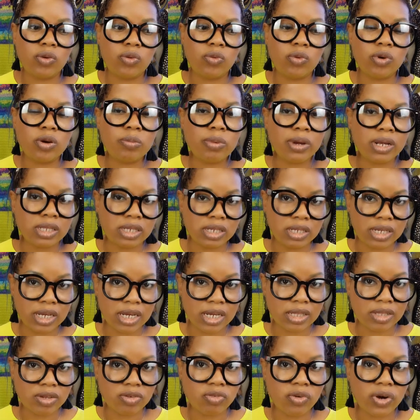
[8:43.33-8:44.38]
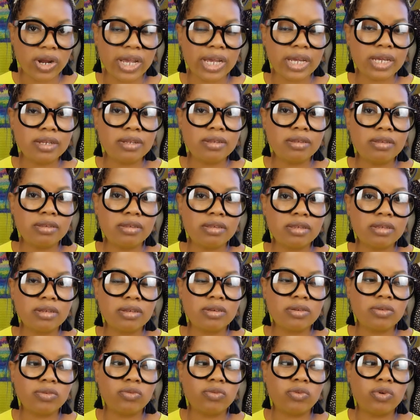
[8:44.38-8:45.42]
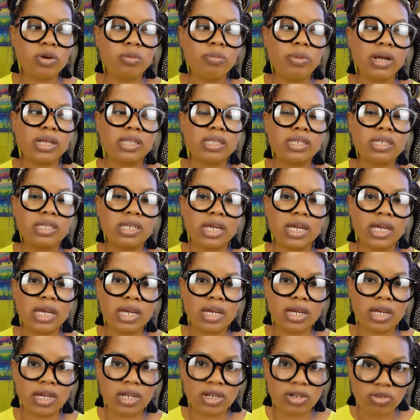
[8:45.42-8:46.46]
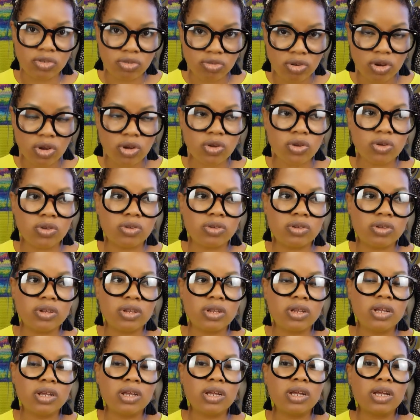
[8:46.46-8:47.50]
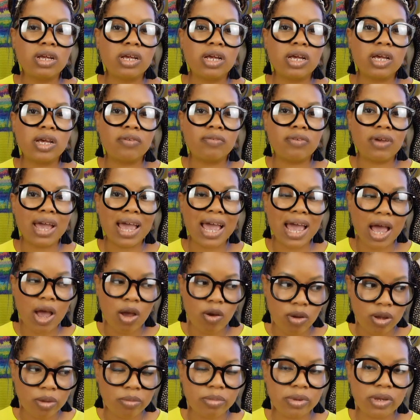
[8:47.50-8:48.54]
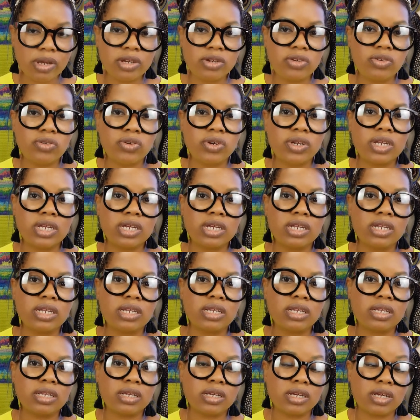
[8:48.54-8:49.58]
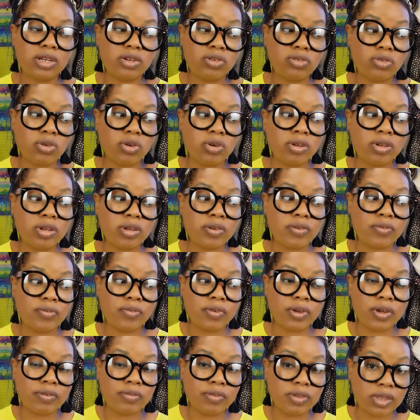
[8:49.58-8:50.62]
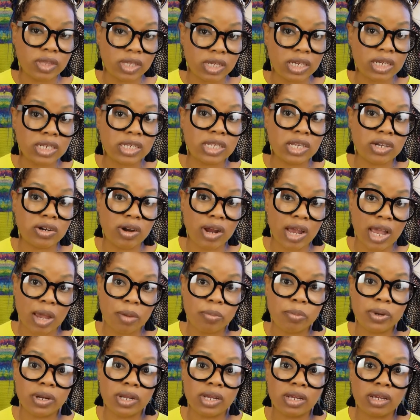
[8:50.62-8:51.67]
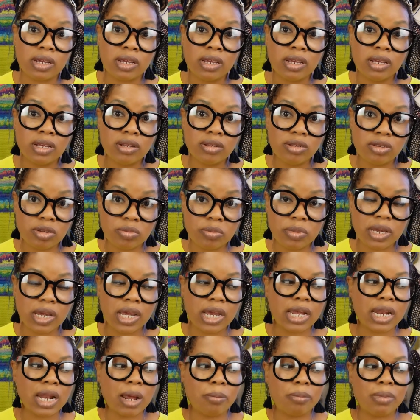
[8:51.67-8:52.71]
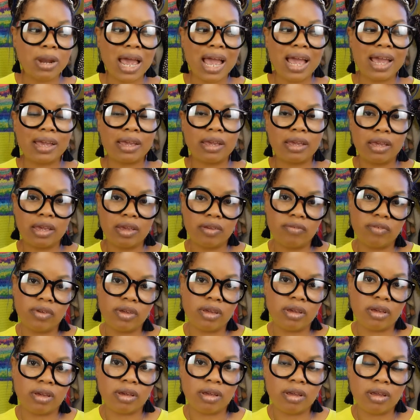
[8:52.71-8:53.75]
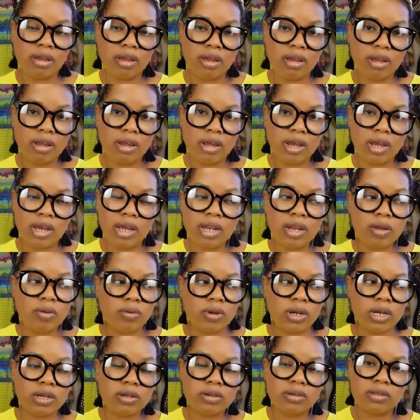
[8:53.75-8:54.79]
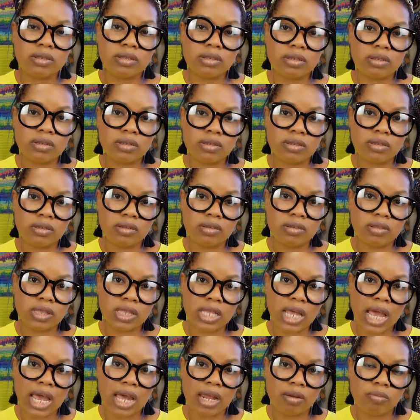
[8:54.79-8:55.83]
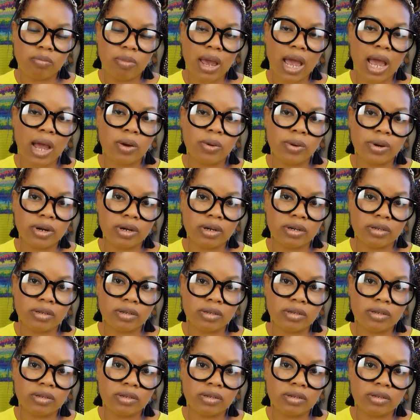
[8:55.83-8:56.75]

We're about to take the reins. We're about to take control of how I'm being treated, control of the things that are happening to me, and I'm not giving anyone else that power.